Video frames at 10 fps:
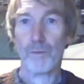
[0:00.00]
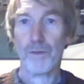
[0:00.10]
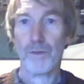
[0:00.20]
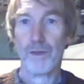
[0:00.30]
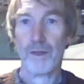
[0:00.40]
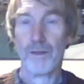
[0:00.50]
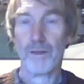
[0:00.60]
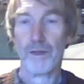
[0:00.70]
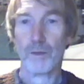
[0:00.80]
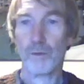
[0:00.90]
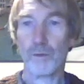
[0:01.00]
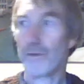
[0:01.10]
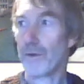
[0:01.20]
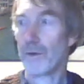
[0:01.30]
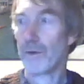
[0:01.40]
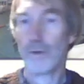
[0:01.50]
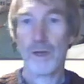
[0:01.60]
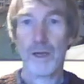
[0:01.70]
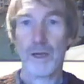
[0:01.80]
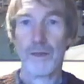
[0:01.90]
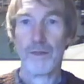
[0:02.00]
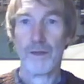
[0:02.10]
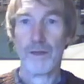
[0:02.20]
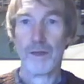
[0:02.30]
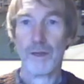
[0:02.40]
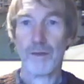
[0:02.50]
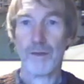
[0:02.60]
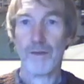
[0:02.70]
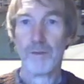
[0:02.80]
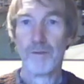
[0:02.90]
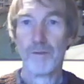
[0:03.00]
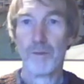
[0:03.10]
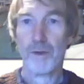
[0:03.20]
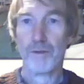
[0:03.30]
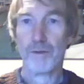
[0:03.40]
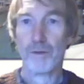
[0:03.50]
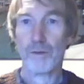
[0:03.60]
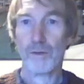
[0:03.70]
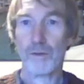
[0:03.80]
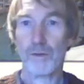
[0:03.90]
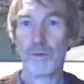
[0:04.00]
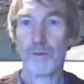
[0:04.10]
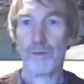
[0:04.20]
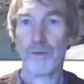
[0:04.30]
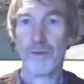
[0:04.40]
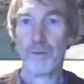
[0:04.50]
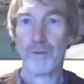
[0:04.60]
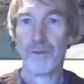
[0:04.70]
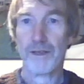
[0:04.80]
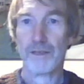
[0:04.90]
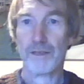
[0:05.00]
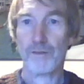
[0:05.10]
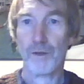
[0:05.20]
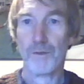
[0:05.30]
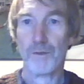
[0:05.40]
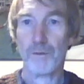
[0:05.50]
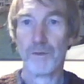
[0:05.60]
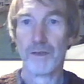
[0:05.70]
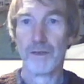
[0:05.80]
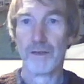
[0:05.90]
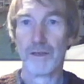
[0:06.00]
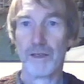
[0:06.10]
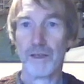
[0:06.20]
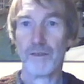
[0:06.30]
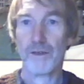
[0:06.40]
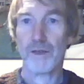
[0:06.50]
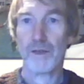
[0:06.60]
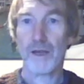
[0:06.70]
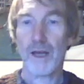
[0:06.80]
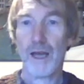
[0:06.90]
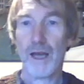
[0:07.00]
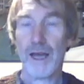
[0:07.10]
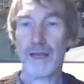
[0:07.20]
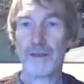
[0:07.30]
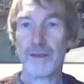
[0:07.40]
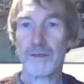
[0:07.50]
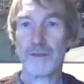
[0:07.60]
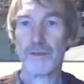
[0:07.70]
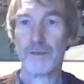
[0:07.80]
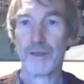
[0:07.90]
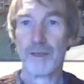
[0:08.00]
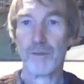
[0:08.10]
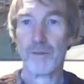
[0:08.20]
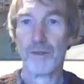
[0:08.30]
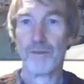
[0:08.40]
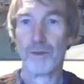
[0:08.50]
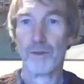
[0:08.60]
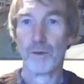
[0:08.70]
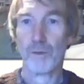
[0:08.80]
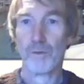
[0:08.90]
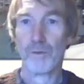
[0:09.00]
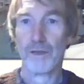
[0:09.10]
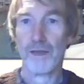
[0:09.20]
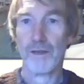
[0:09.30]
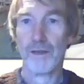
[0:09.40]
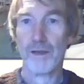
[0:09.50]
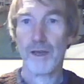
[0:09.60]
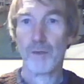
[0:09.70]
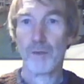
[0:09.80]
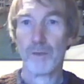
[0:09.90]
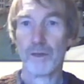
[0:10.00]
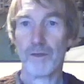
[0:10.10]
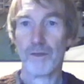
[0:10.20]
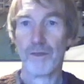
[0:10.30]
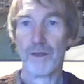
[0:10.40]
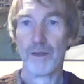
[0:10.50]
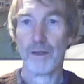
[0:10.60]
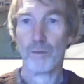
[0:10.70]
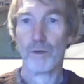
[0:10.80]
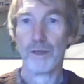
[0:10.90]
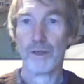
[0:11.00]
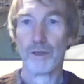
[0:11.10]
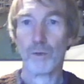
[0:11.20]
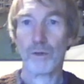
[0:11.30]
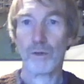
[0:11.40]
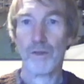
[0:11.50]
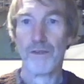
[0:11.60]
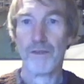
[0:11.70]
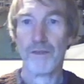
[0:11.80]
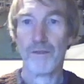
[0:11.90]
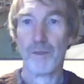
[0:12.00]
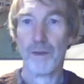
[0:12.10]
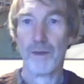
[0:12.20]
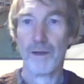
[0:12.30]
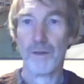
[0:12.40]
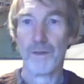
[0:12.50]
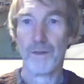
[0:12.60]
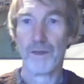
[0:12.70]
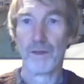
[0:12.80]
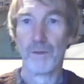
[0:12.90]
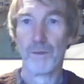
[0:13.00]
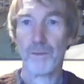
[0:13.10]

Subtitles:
is equal to the diameter of the particle, the terminal settling velocity we just calculated, and if I keep these two together, because they will equal 10 to the power 6,